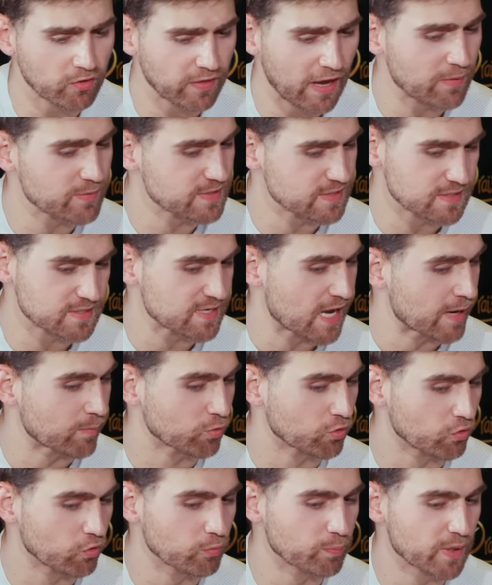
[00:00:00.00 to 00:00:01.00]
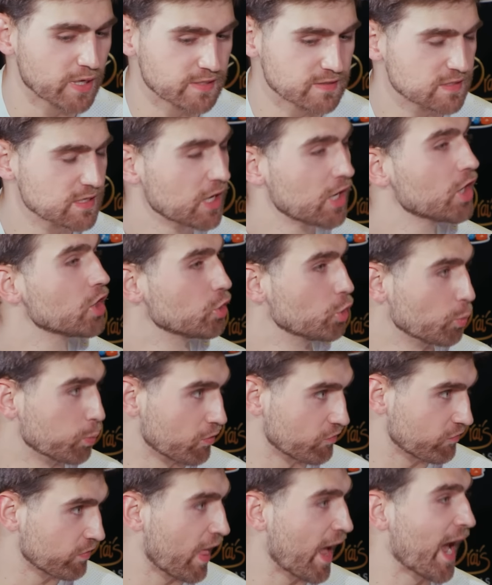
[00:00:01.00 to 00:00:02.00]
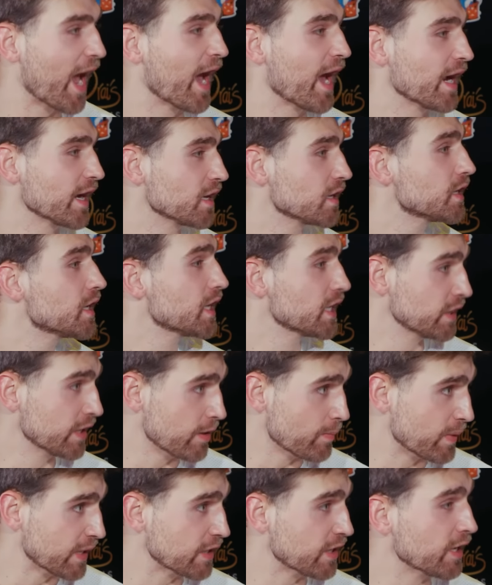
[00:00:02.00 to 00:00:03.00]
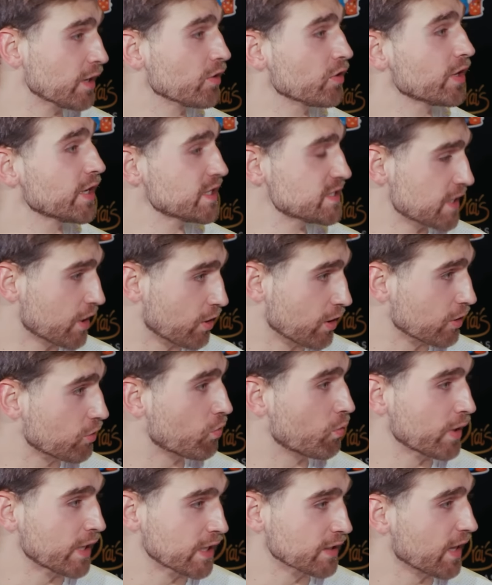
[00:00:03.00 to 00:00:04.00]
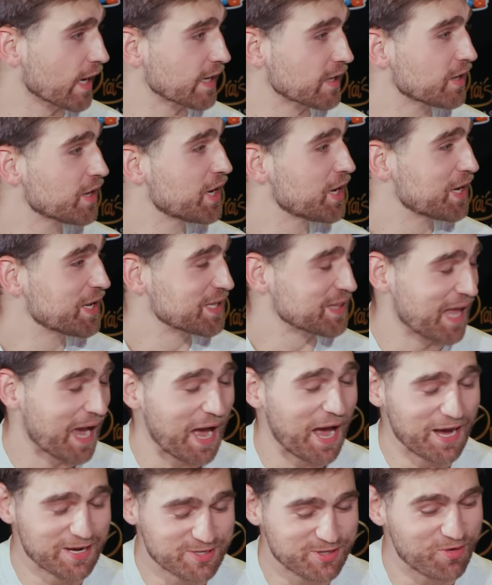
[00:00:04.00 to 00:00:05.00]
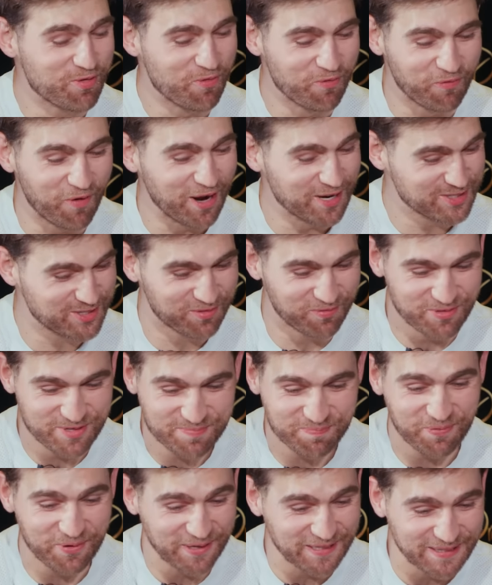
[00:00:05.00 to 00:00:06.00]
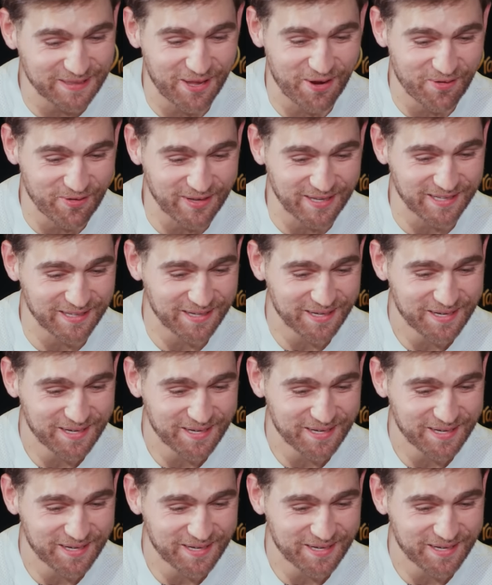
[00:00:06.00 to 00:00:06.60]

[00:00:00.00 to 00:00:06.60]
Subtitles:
That was the same group as Cooper Flagg, Lee McNeely, Derek Queen. Like, that high school roster was pretty loaded.